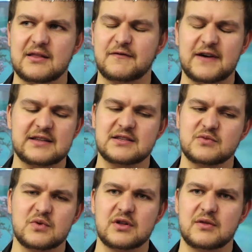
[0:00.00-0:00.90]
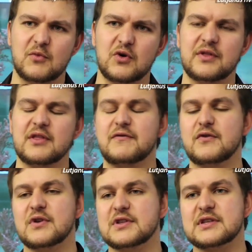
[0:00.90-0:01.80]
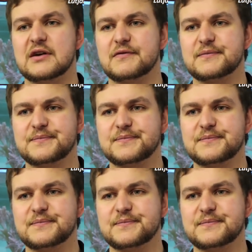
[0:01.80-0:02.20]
The fight is worth more than the food itself.